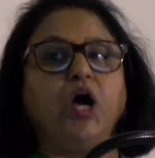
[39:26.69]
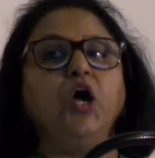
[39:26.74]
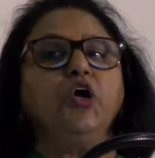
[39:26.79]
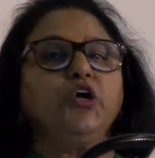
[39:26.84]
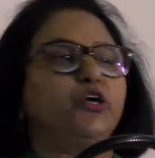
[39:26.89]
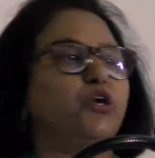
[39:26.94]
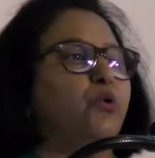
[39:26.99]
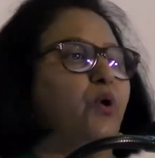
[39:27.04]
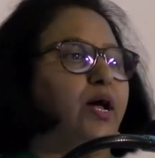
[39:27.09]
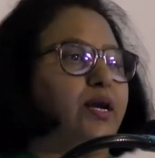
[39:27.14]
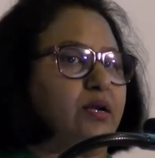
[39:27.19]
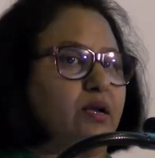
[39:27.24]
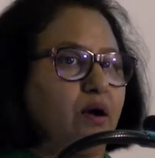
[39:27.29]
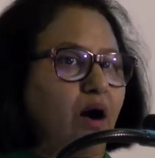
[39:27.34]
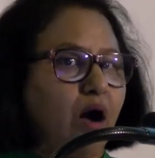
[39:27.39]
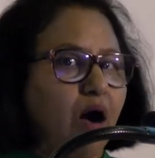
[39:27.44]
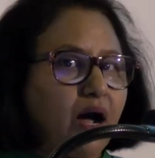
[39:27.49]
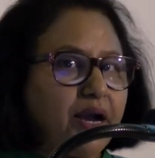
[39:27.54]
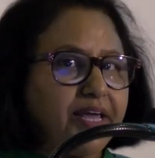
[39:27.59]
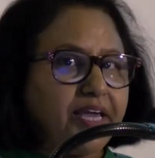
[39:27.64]
You are
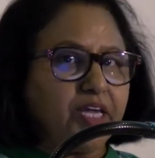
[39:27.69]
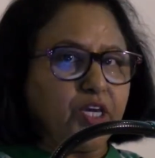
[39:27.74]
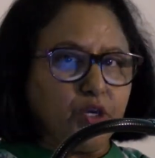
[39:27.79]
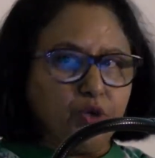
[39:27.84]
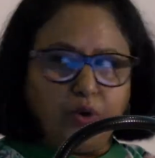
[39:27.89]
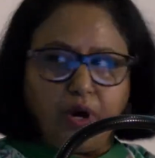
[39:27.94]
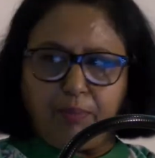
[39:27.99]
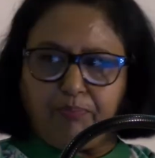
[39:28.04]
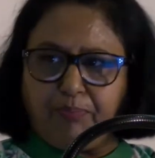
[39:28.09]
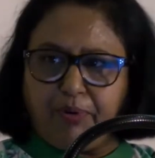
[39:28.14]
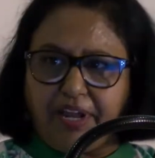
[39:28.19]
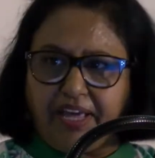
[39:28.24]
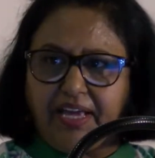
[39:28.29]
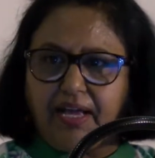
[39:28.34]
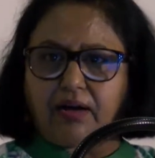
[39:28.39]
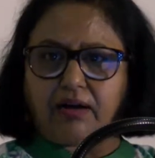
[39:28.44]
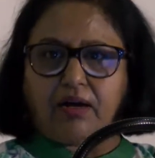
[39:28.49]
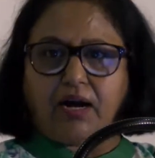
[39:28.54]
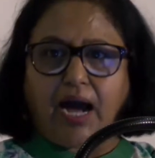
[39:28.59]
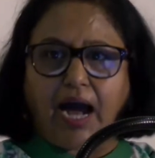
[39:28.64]
guarding. You are putting a
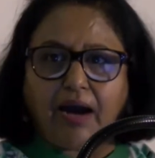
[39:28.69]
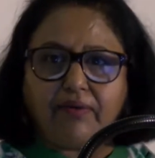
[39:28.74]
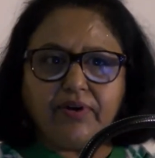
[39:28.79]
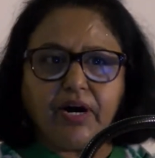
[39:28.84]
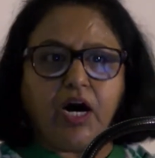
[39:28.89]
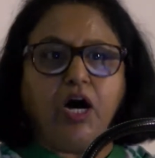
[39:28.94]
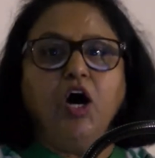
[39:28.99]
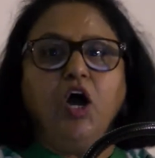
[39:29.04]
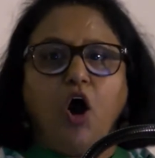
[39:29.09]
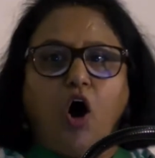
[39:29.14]
cover